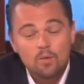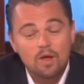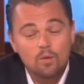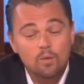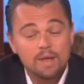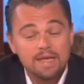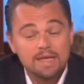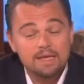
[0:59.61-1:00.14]

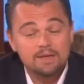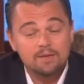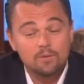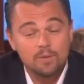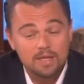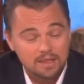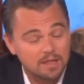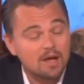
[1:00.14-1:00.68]
"Well, we
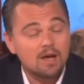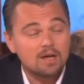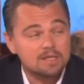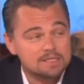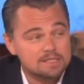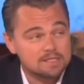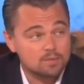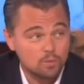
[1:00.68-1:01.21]

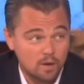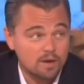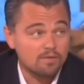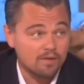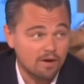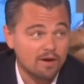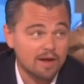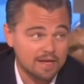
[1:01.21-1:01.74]
lost one
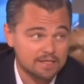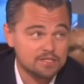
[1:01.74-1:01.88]
of our